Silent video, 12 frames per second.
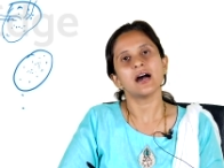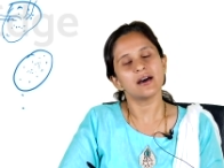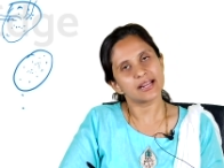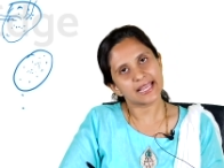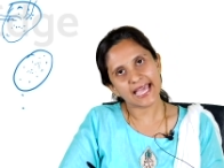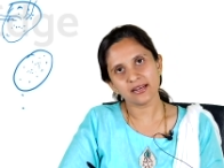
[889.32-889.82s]

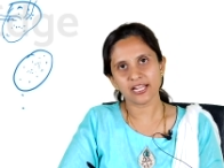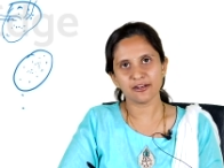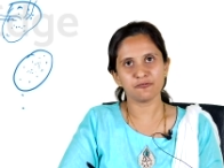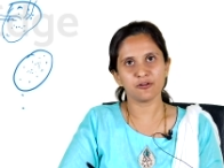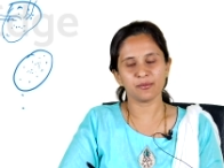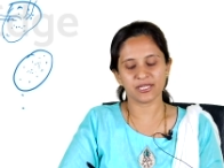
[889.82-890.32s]
are again
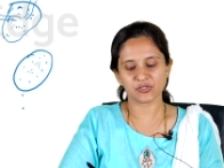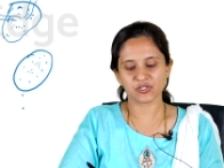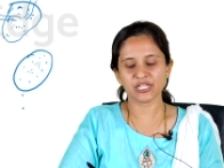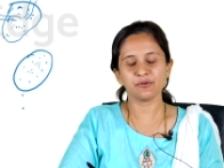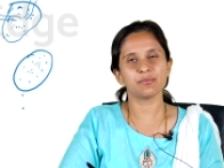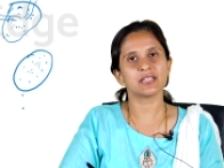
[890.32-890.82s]

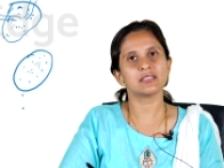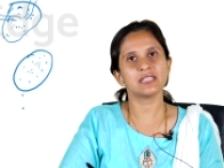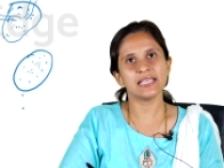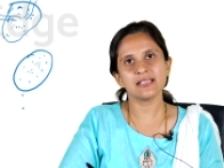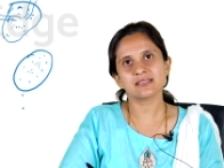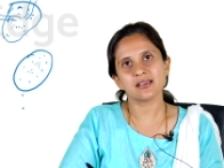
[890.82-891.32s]
inflammatory, but
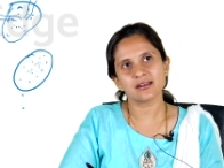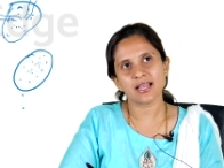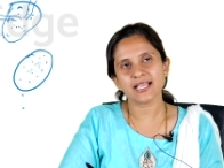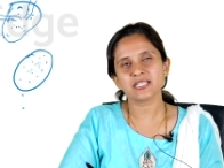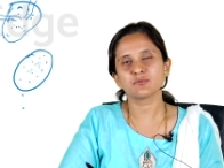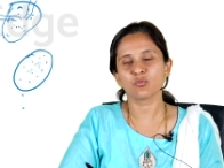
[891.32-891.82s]
these
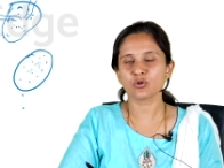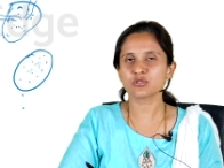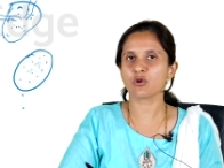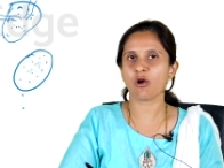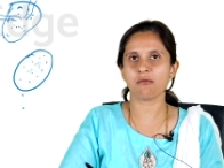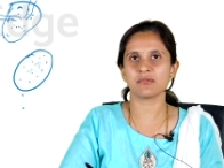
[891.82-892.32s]
arise
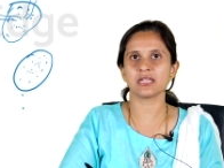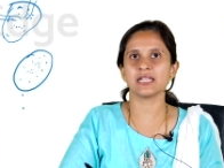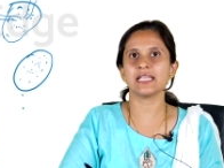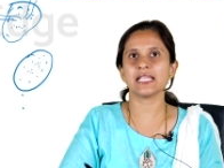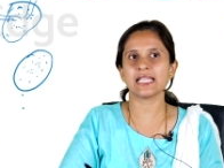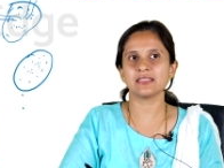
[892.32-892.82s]
most
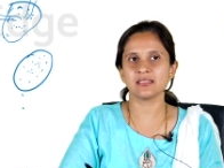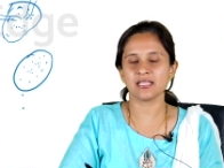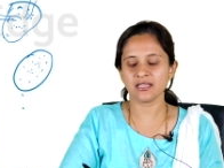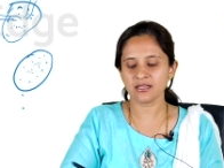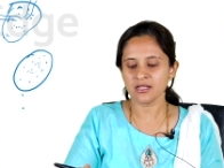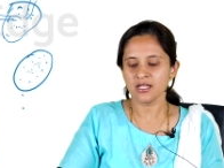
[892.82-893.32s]
commonly in
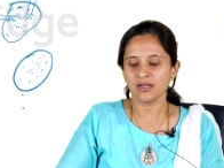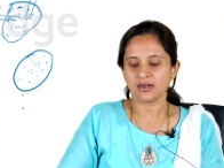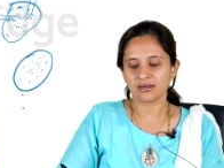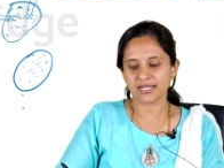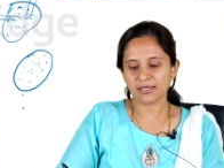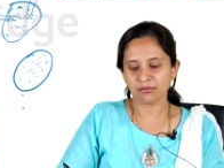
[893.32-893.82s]
the
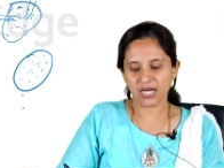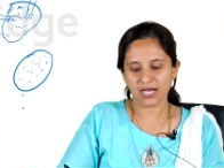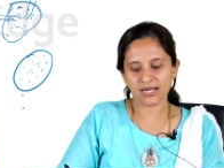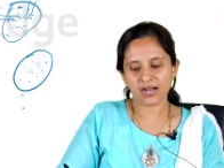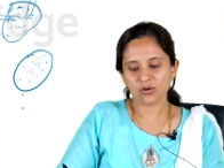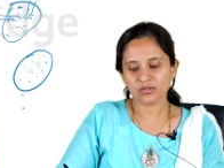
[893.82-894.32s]
uh, in,
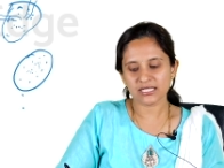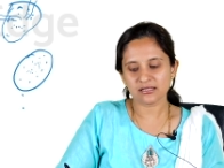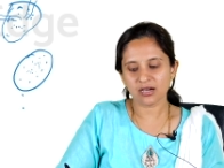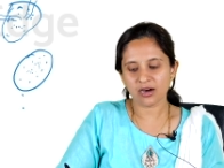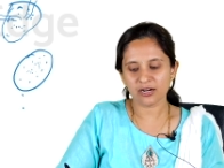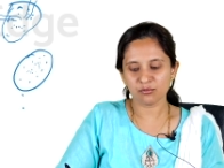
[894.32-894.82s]
around the
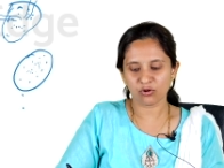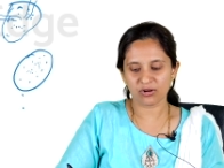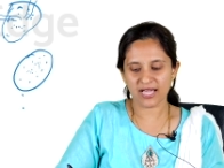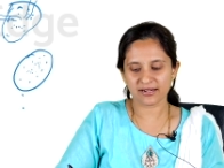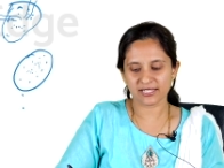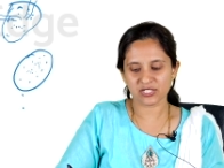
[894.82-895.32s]
third
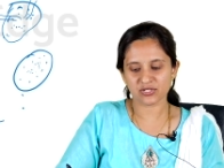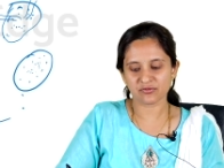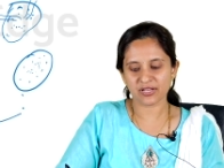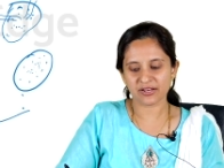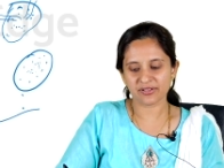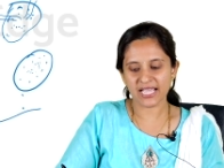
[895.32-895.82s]
molar
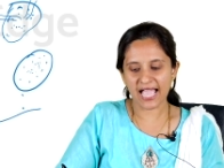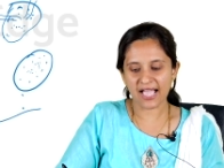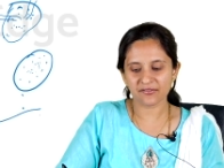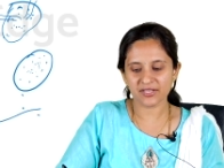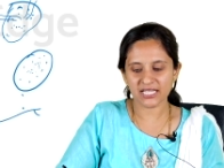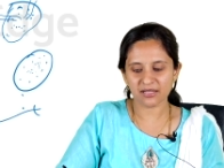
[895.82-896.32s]
region where we
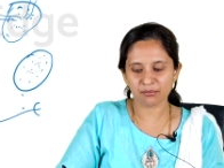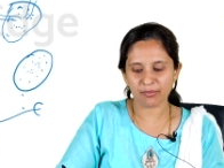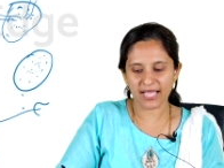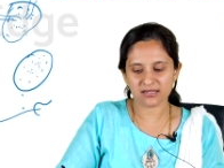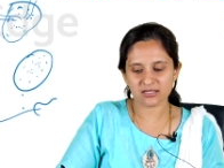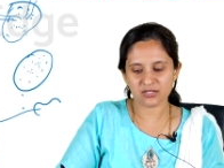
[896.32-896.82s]
have the
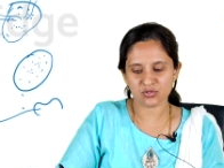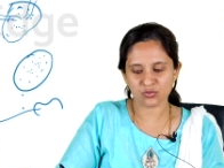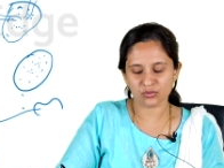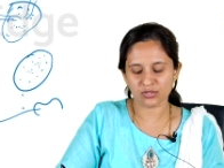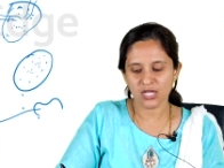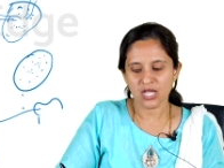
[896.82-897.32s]
impacted
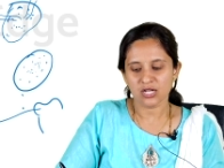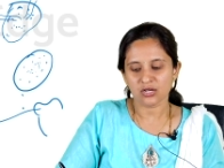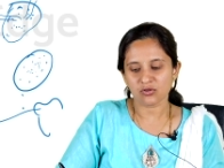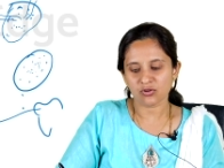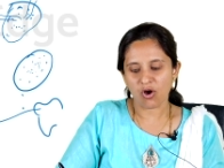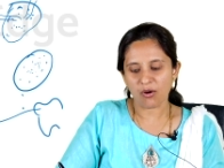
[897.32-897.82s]
tooth.
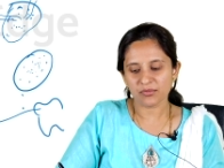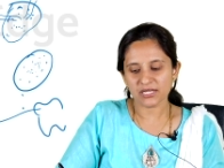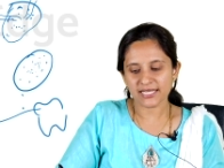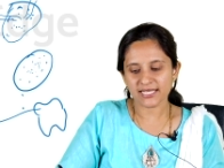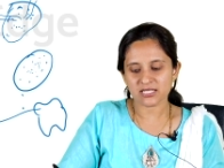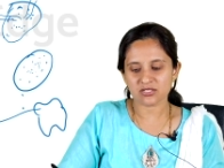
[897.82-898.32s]
Now,
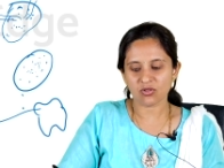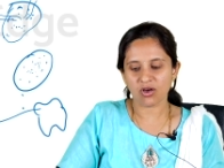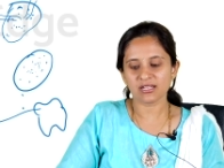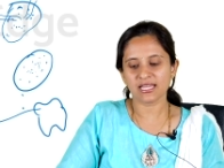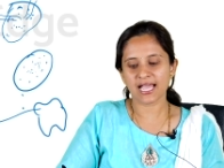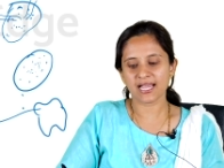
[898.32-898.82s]
normally it's
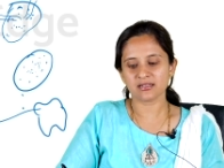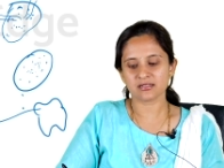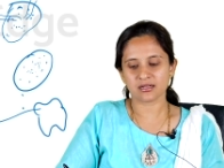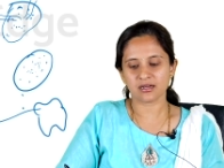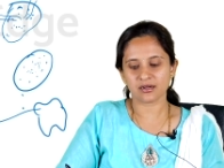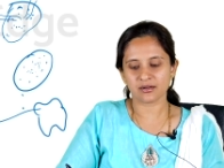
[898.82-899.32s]
not that
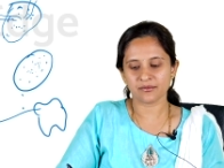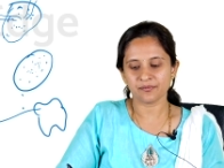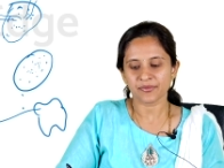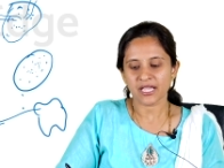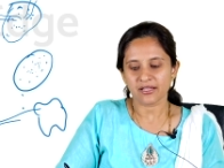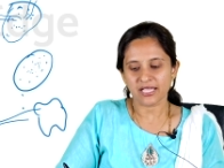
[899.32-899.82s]
uh,
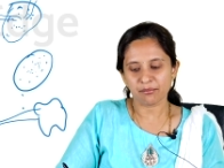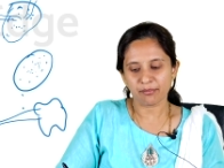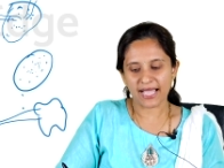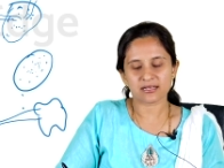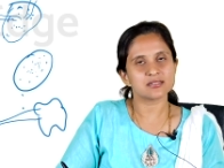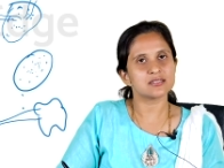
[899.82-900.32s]

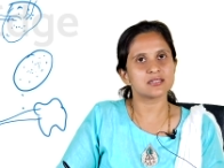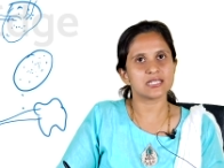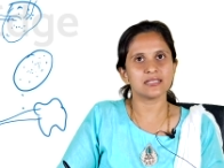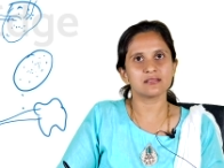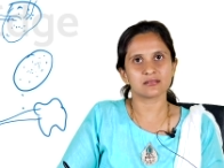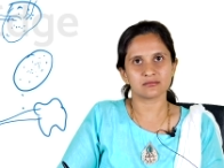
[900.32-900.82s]
impacted
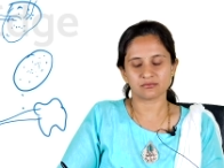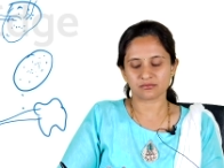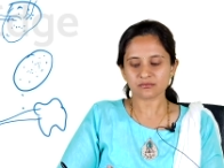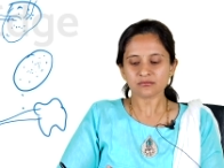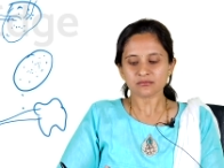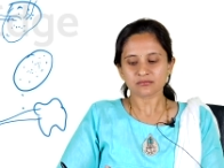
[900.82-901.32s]
teeth
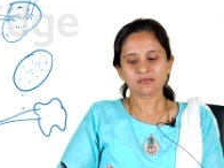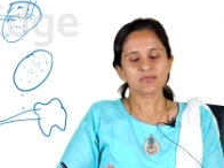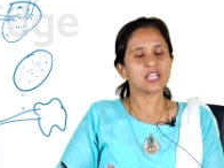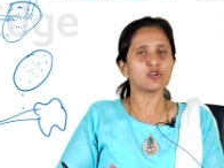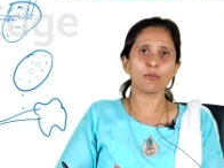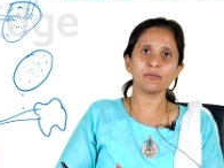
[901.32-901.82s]

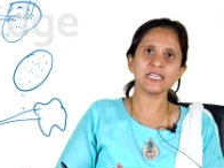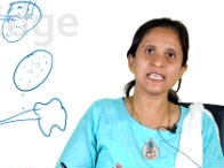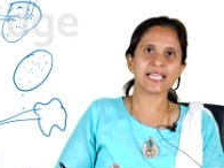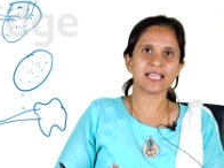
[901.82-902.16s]
normally